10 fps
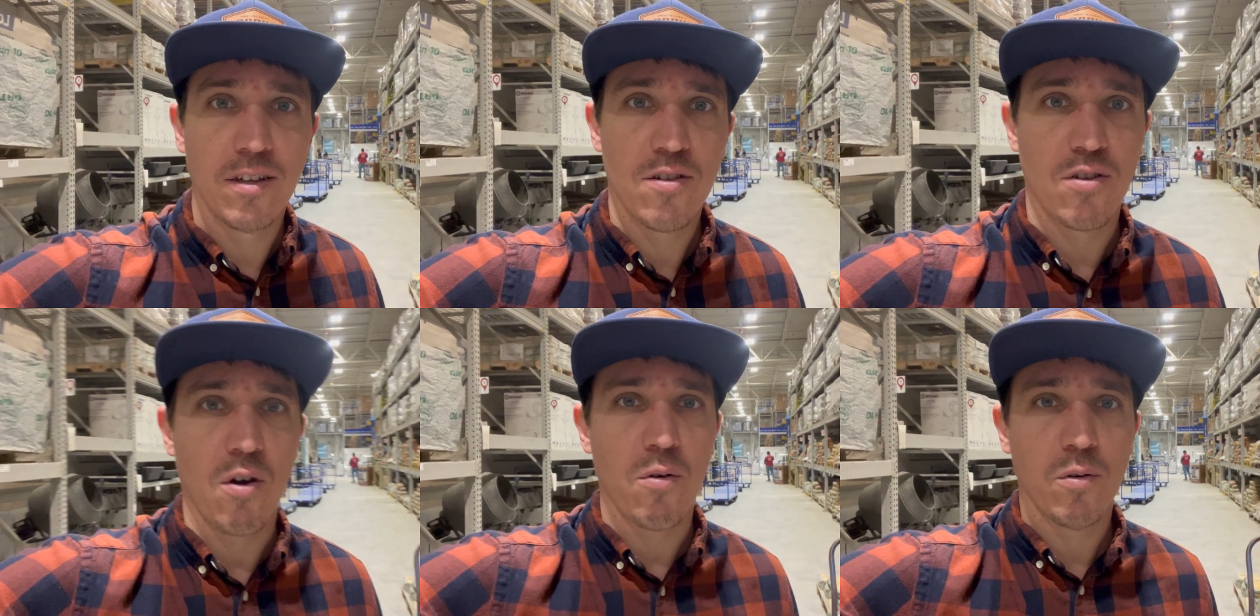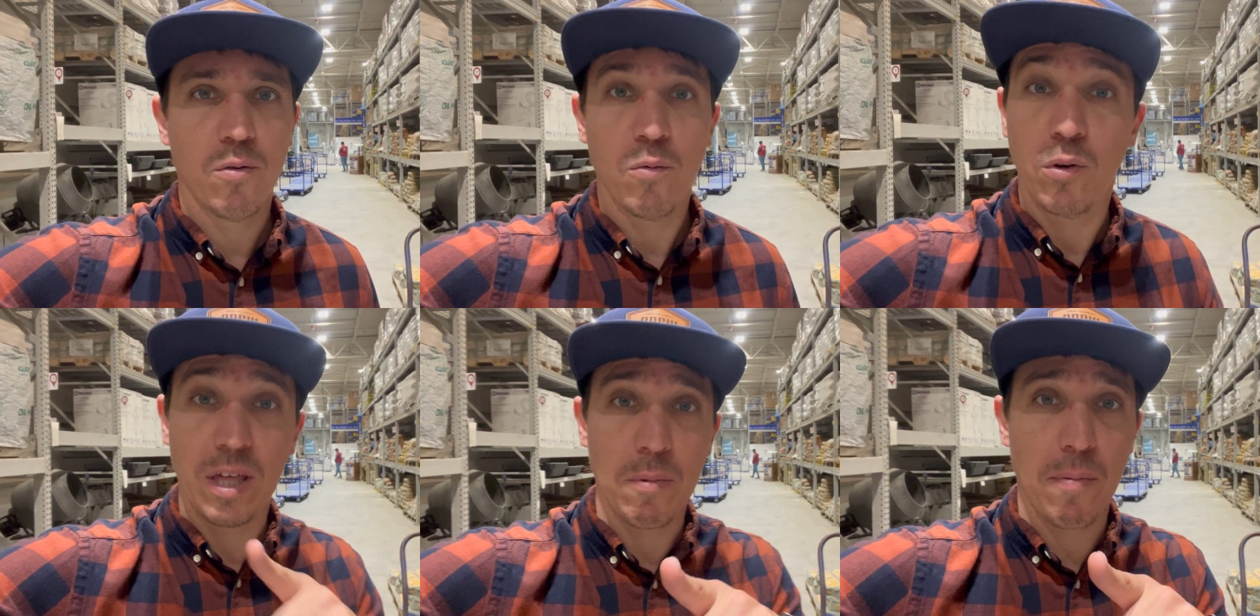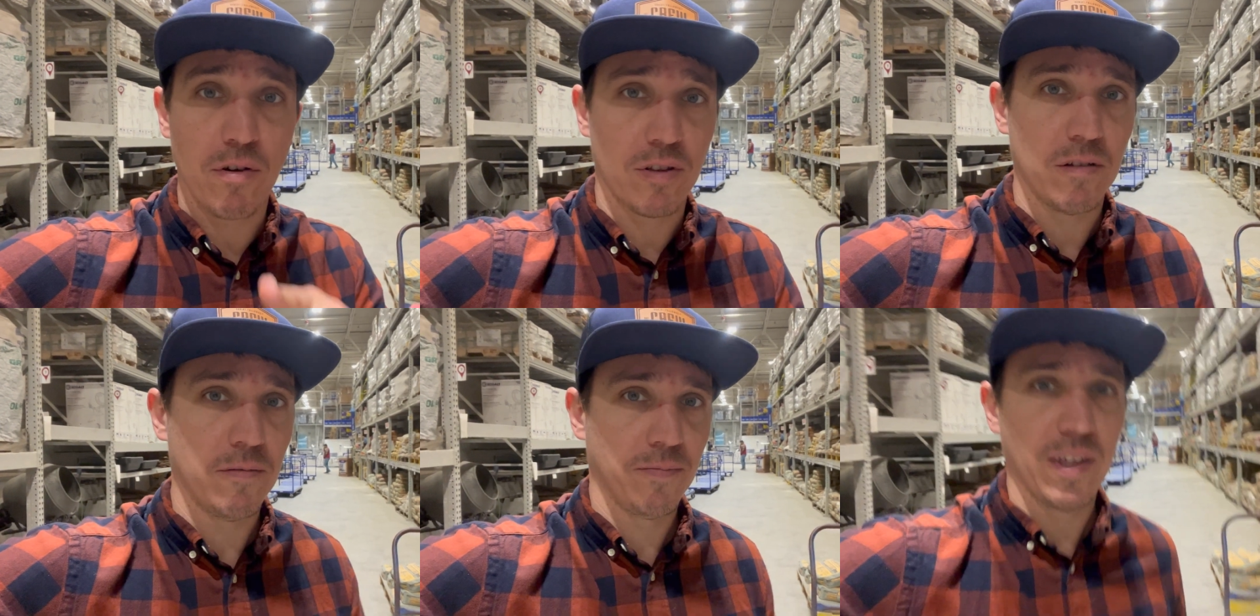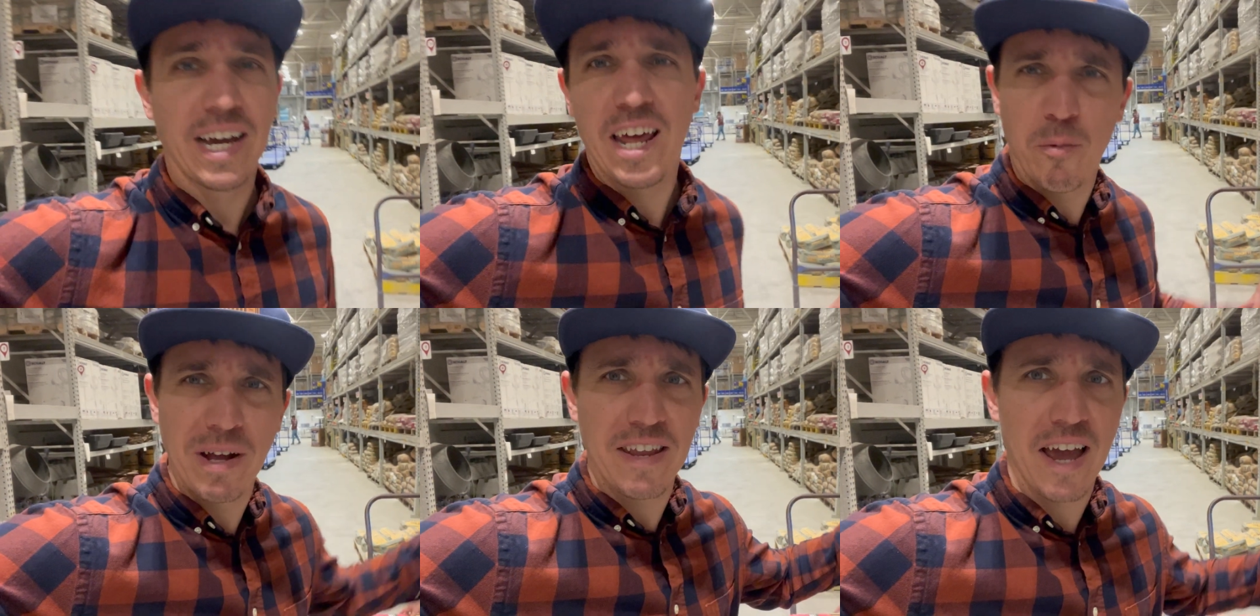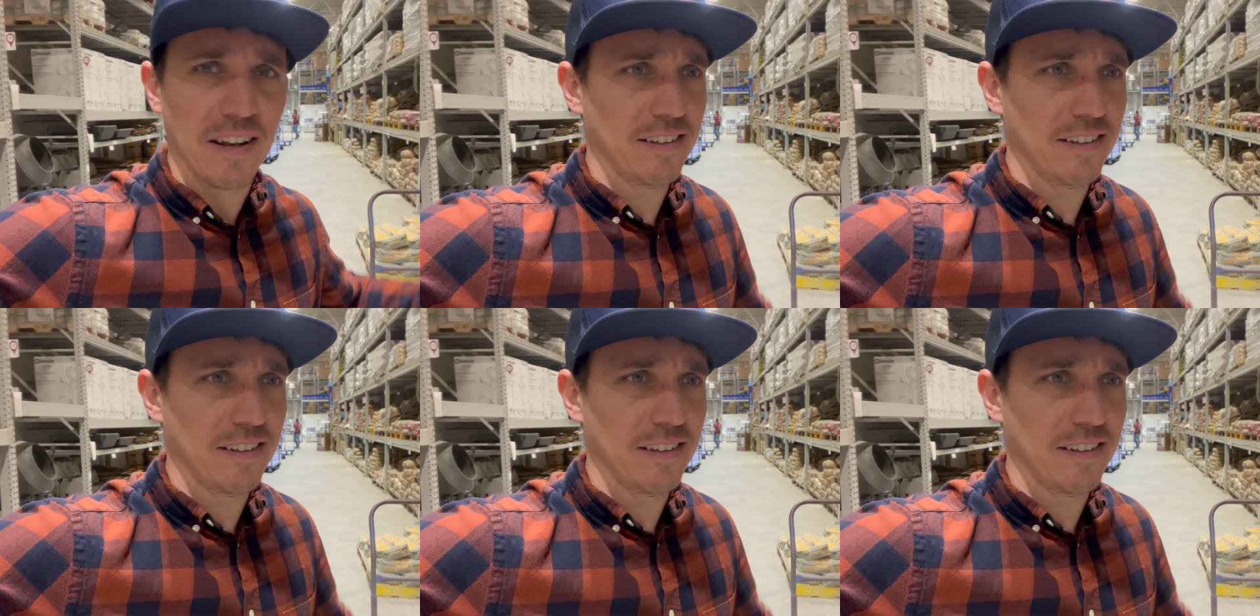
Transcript: So we'll keep you posted. I gotta help my dad.